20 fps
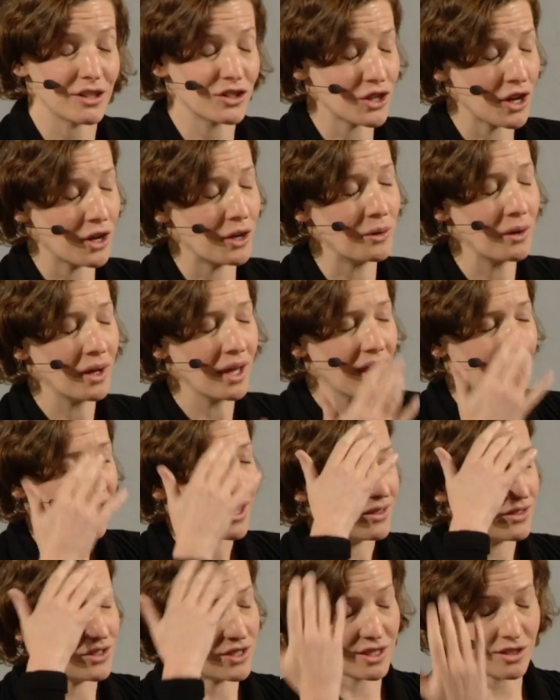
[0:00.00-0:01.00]
So
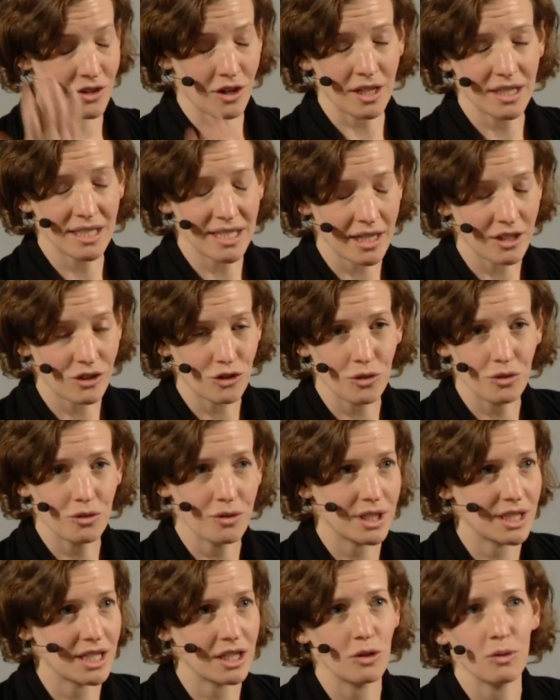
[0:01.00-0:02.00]
there's an architectural
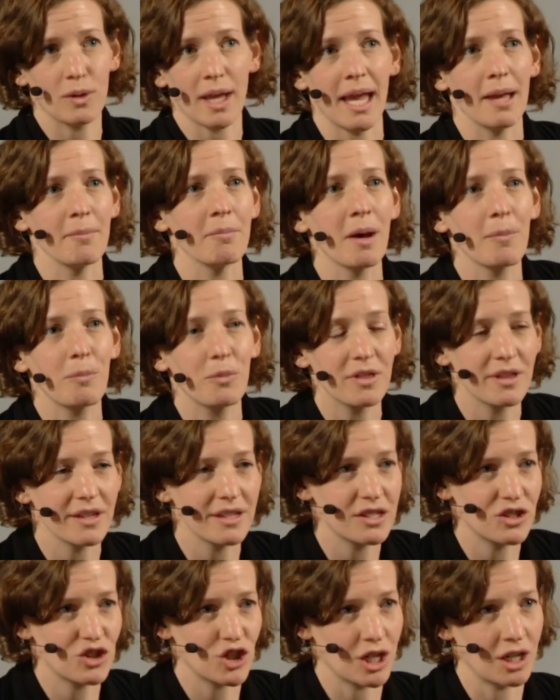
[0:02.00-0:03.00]
critic who came up with
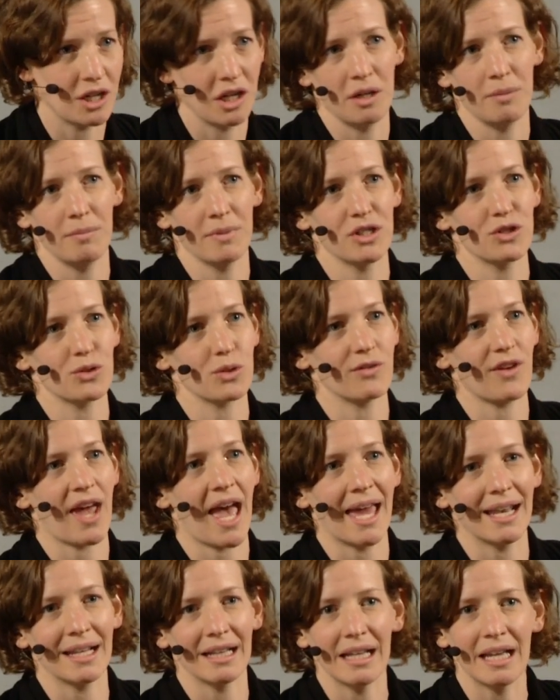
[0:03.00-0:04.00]
this term and sort of
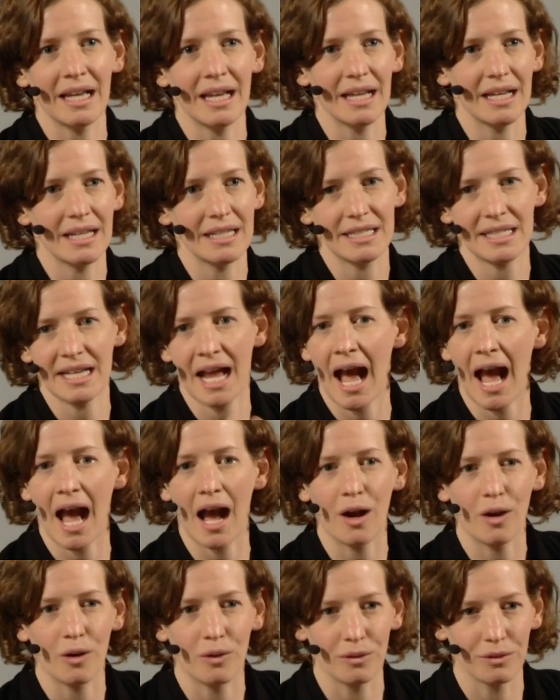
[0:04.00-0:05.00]
analyzed
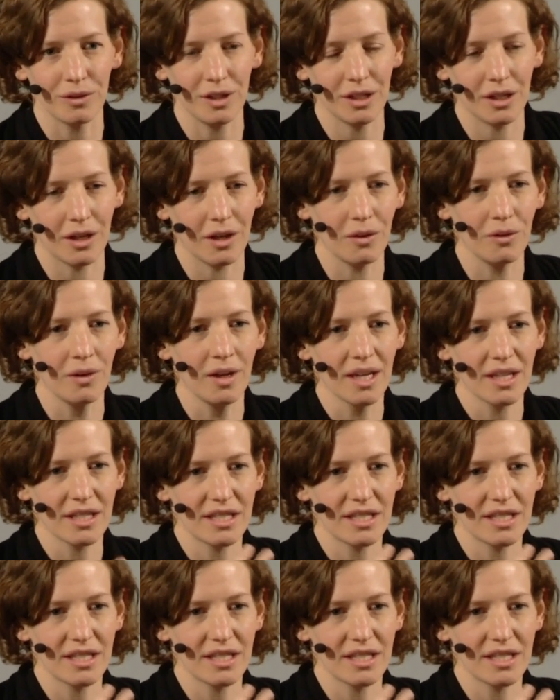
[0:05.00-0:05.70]
how, you know,